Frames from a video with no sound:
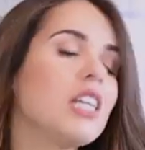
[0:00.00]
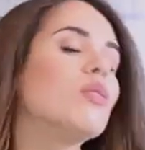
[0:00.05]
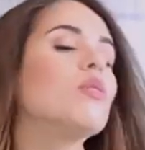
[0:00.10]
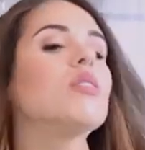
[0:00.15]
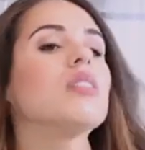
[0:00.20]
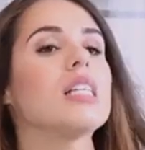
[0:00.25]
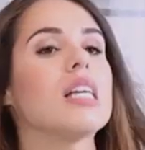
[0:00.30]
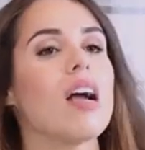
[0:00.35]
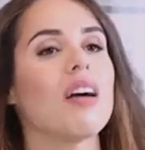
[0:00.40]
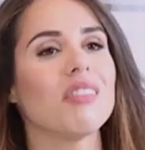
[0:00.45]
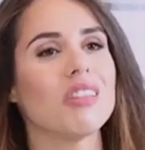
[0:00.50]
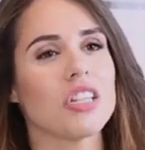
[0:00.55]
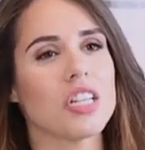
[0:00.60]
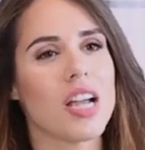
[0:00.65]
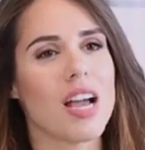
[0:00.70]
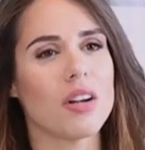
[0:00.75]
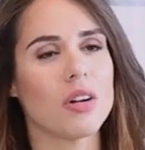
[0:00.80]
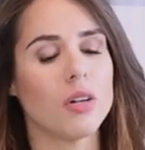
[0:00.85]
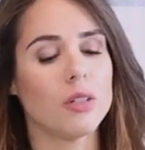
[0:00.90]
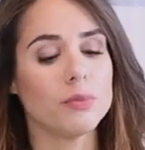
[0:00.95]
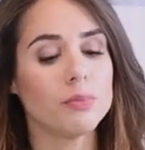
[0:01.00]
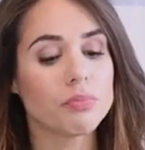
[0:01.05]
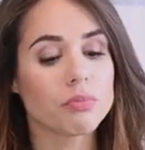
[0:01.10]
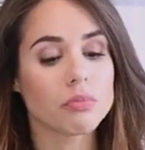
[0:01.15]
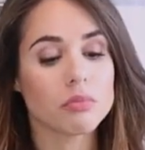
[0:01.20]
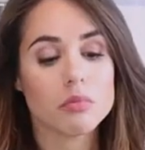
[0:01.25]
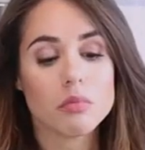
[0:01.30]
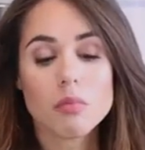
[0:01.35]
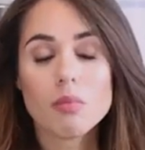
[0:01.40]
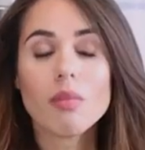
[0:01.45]
that you see on the channel,
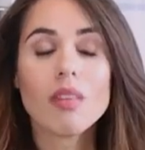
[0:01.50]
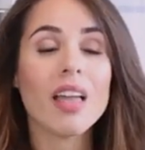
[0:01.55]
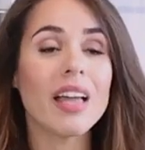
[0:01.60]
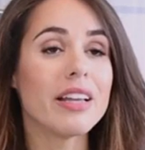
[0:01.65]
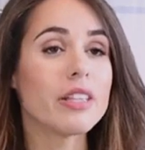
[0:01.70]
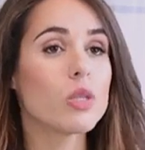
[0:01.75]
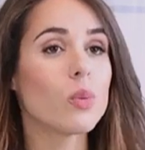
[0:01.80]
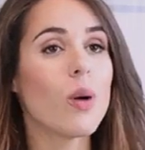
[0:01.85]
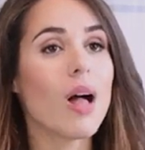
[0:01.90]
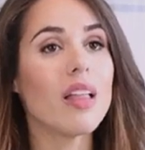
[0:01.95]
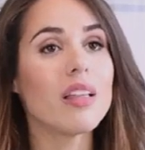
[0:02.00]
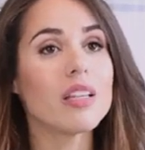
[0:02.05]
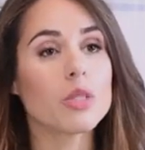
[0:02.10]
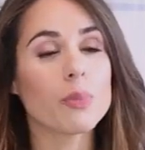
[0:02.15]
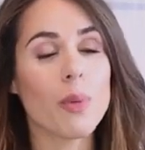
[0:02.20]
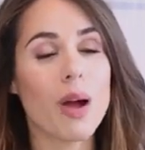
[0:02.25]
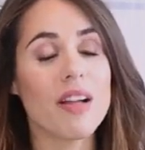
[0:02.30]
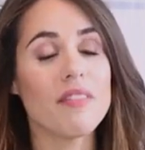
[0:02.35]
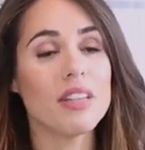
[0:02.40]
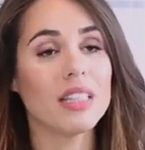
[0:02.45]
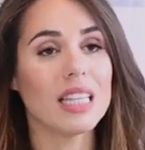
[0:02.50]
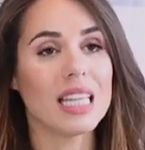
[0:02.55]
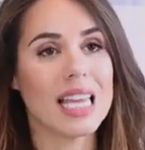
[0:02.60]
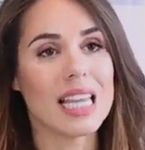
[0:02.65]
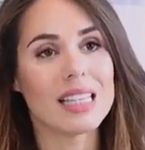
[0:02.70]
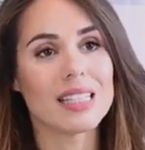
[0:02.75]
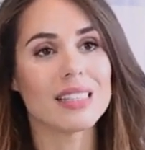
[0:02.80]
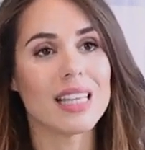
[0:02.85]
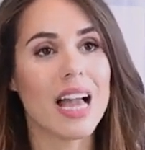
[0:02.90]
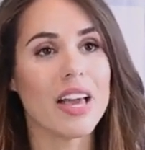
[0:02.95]
as well as
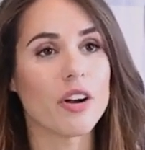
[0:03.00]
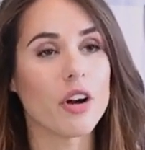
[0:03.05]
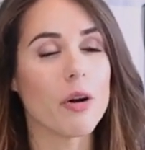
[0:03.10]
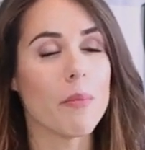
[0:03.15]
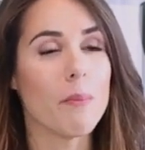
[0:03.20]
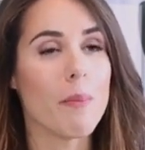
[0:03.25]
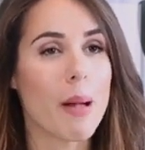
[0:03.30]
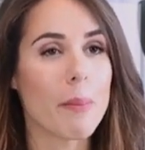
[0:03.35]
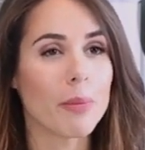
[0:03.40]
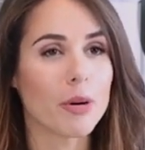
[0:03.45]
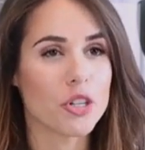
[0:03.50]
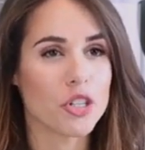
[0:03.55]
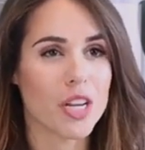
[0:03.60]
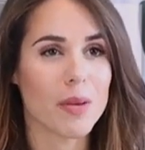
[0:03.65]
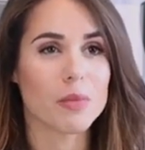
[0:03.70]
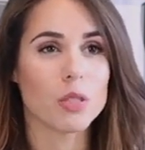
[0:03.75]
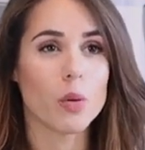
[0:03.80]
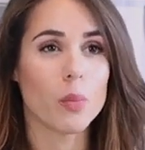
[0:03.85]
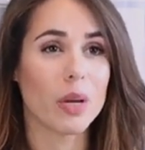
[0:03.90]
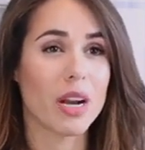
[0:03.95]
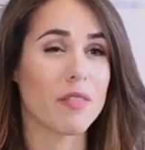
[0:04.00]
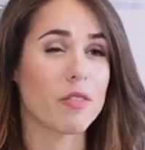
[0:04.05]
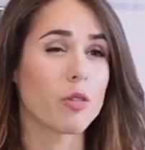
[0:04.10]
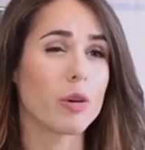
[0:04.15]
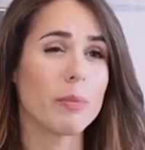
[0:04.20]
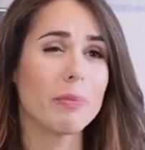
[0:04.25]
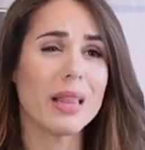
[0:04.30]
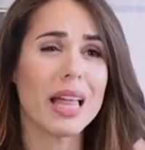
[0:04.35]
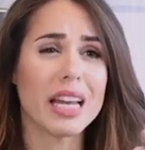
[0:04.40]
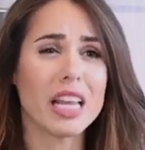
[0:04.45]
privately inside our membership. So whenever
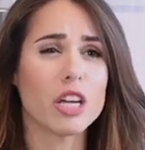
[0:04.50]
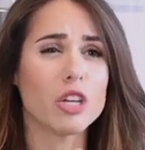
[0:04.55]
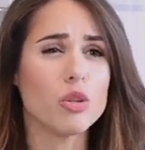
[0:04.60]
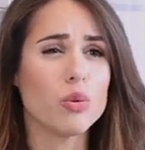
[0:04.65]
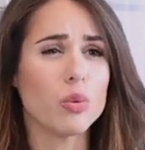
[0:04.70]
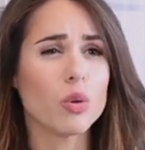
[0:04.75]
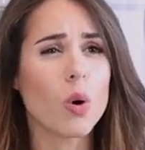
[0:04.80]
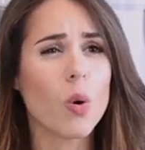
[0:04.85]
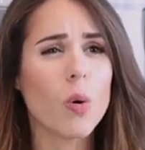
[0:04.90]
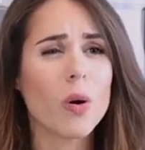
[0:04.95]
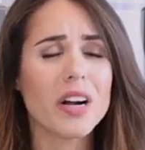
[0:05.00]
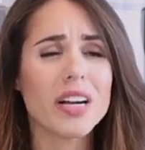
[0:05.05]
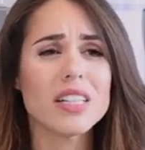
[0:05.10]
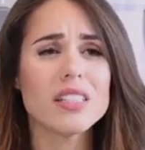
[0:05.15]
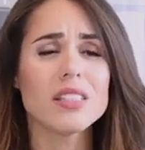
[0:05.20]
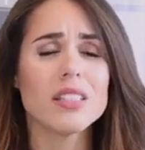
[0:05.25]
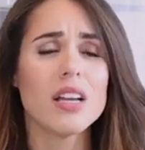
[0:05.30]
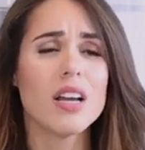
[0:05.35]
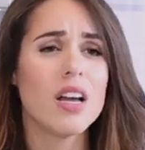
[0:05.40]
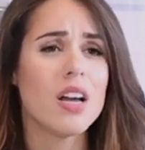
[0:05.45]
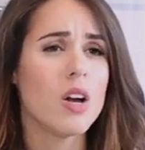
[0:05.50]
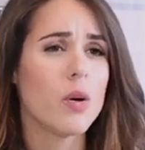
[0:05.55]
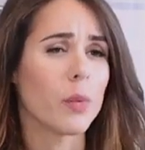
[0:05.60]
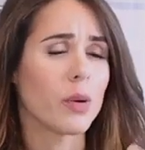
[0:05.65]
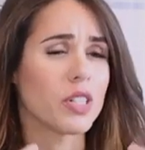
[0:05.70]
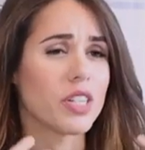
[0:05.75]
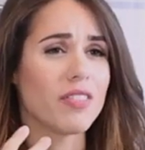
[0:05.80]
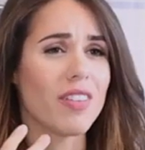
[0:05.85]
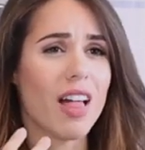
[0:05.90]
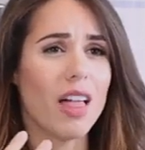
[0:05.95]
we're planning a new course,
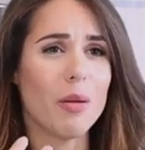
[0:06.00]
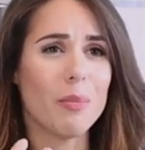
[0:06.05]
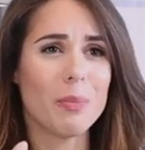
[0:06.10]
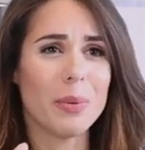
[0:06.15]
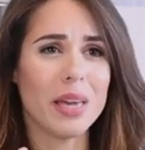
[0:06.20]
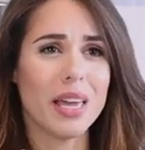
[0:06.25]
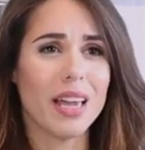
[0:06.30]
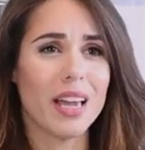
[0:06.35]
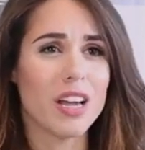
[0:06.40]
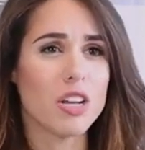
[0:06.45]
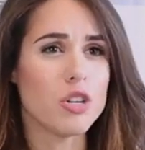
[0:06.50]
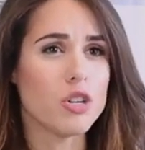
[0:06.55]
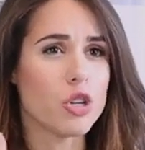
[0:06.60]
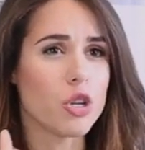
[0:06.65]
we're developing a